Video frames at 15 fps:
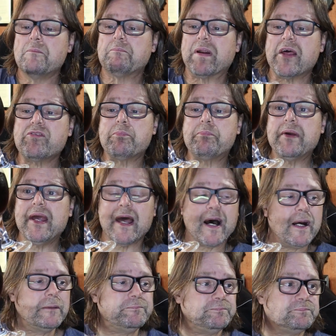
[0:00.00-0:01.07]
But
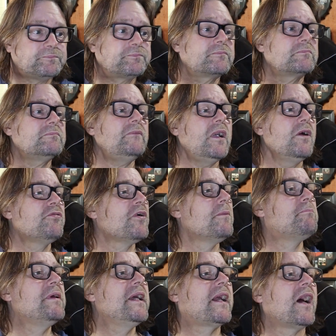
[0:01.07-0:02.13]
beer,
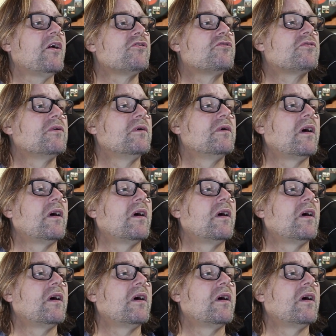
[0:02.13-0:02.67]
from Beer Co.'s